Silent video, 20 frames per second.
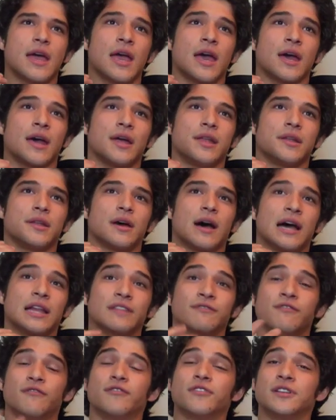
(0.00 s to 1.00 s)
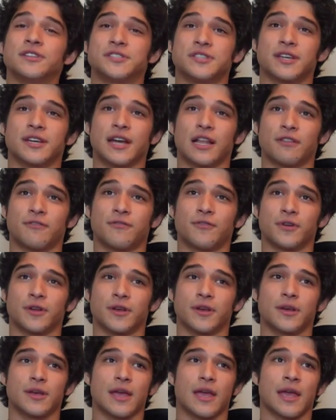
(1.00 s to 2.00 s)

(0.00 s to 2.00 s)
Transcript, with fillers: and I live in Valencia, California,